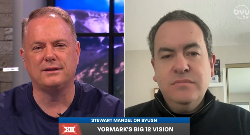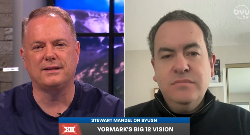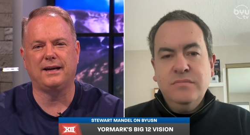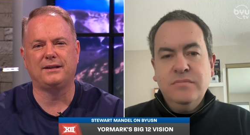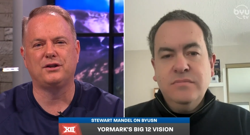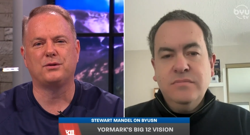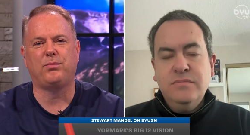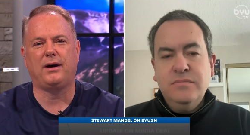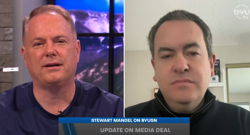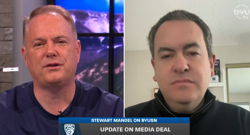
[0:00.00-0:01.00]
Speaker 1: Is that just
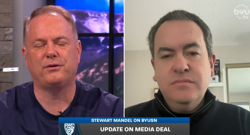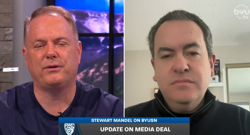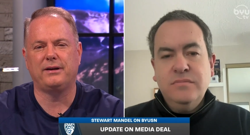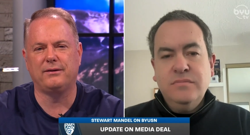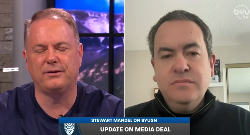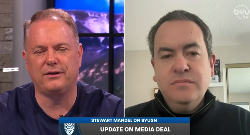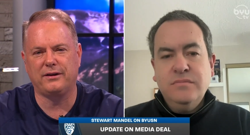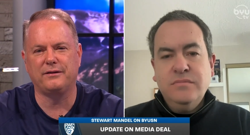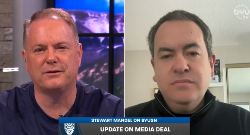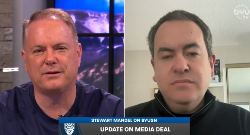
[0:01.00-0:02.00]
posturing or do you
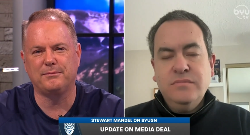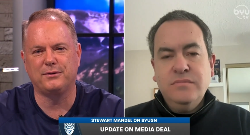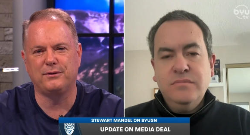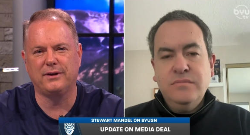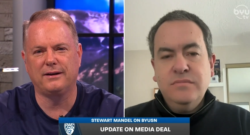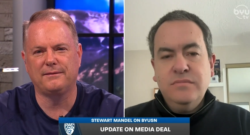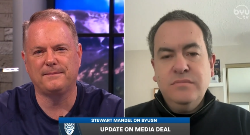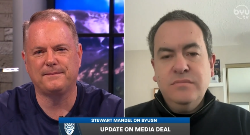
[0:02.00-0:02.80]
think there's something to that?